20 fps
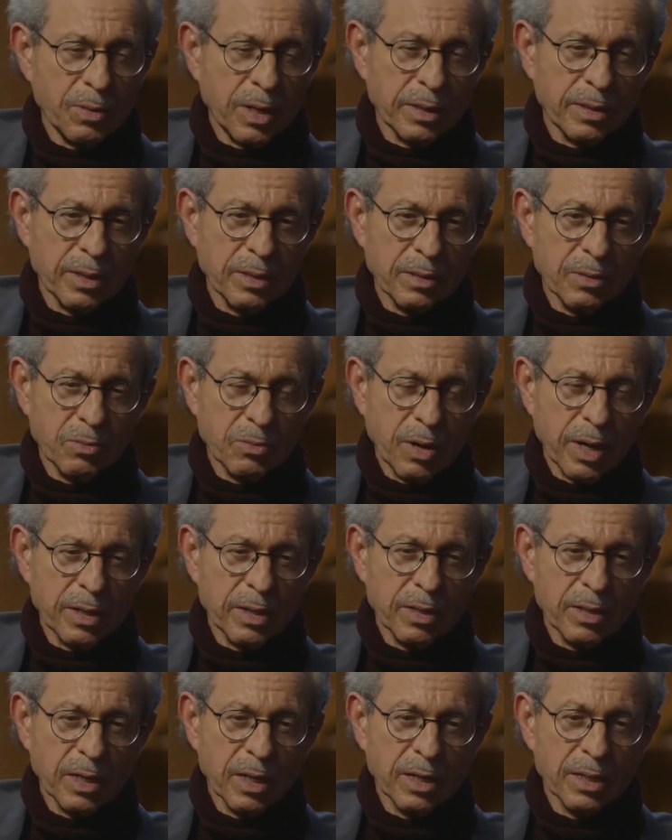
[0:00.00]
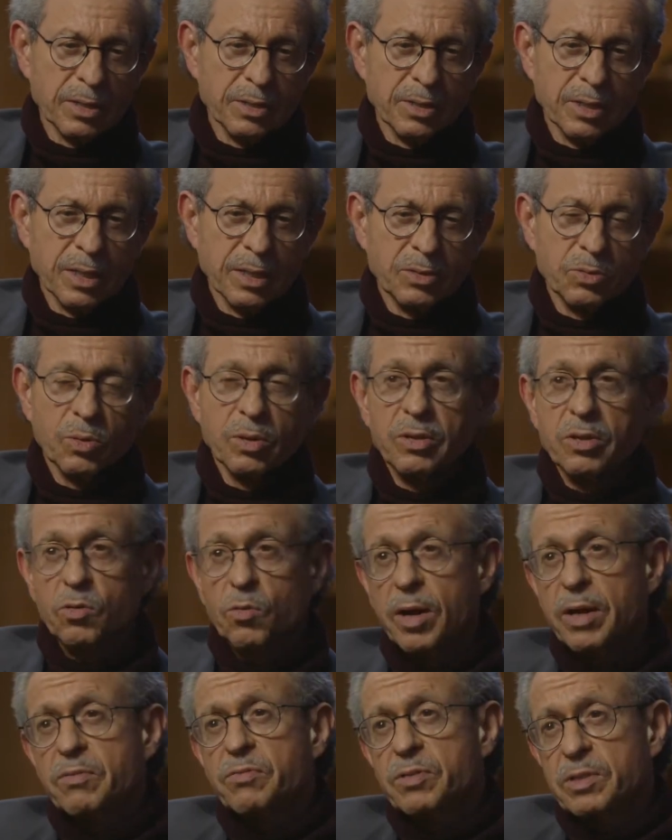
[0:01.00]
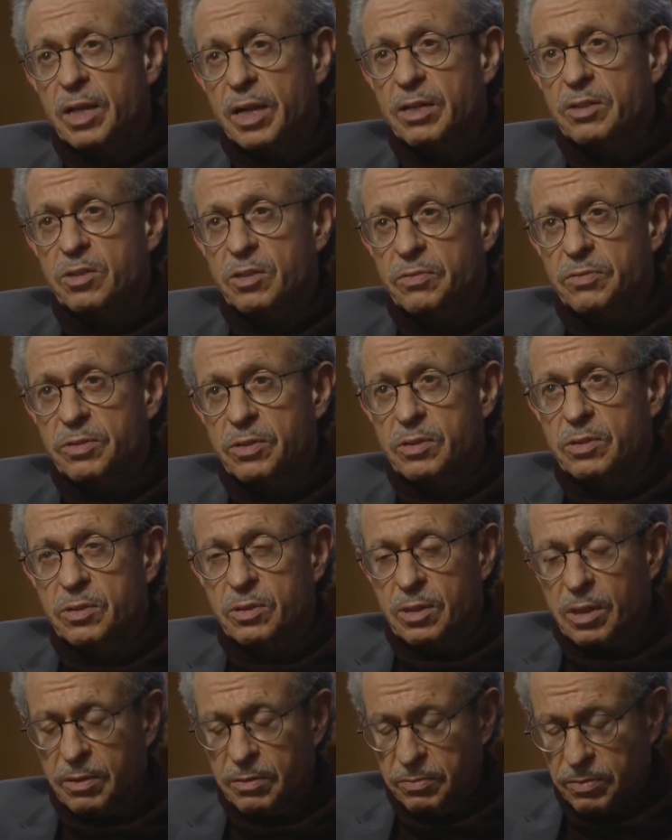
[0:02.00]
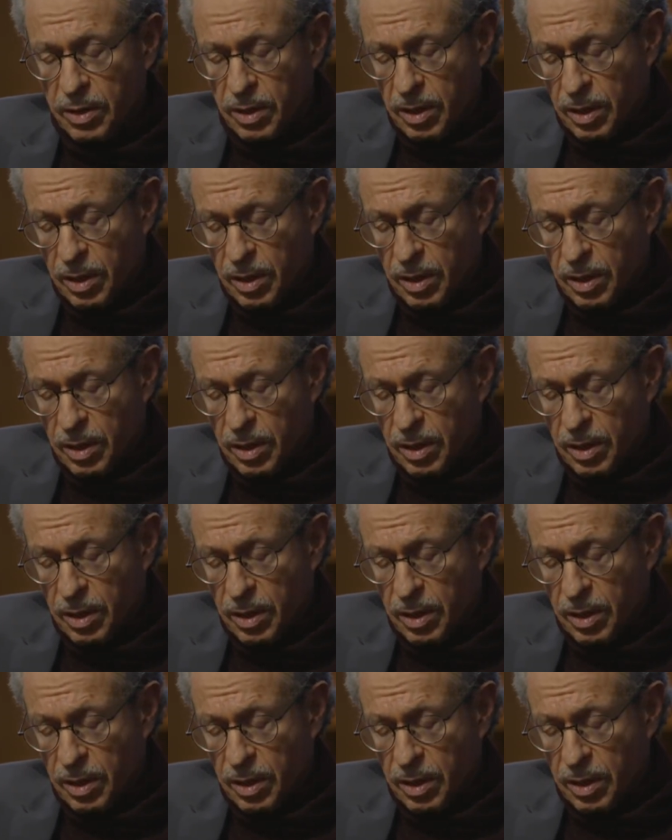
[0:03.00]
rec recognized as one of the great philosophers of,